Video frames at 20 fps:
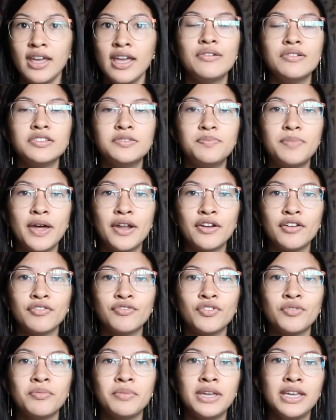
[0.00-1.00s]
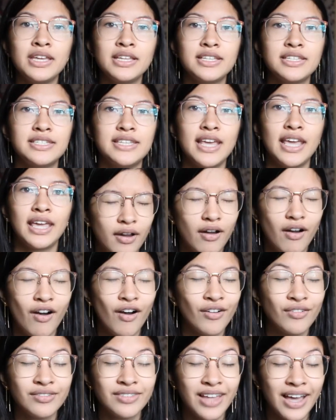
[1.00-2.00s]
It was better for me to take
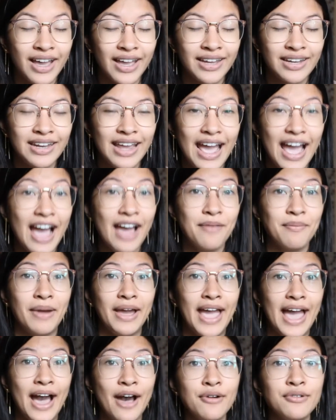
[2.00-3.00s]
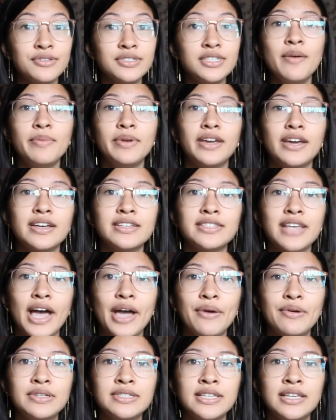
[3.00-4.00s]
online at my house because
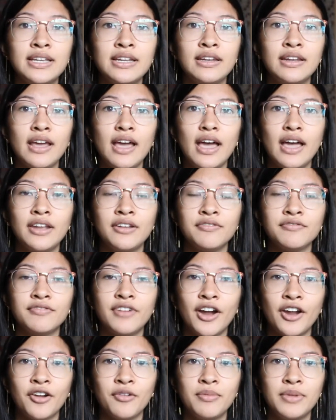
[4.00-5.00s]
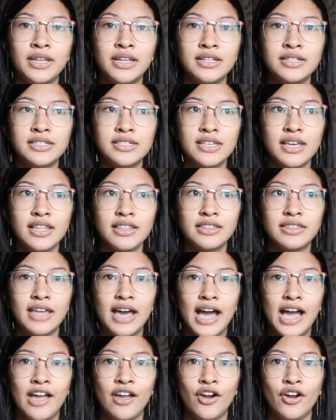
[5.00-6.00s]
I was in an environment that
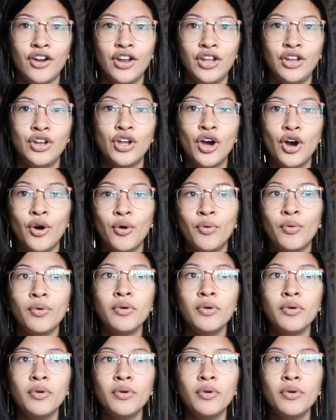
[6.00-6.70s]
I already know.